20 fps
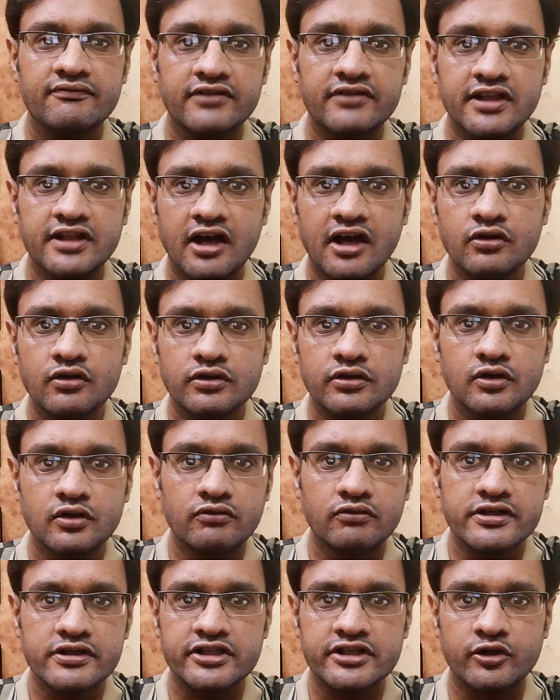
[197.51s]
without
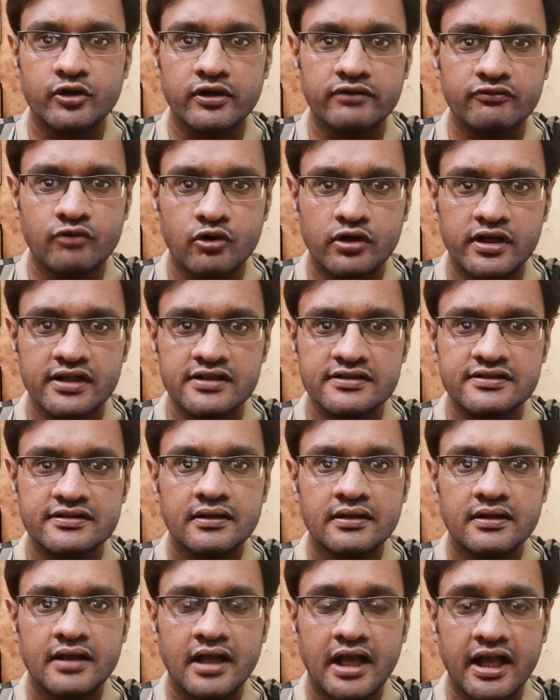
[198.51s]
overshadowing
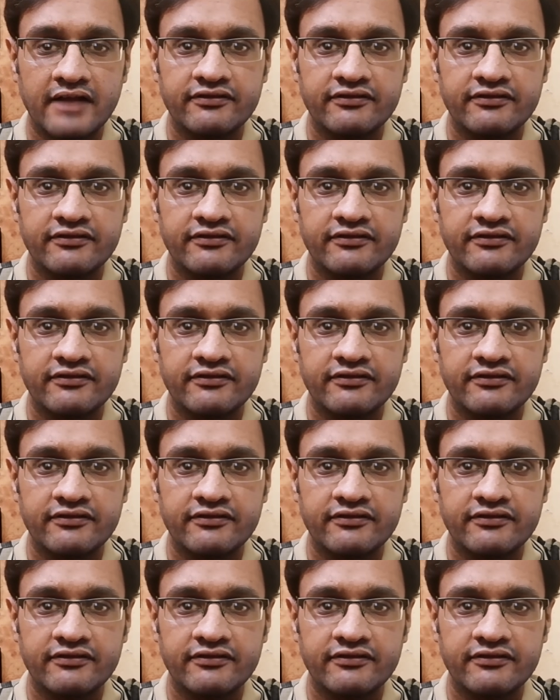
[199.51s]
vocals.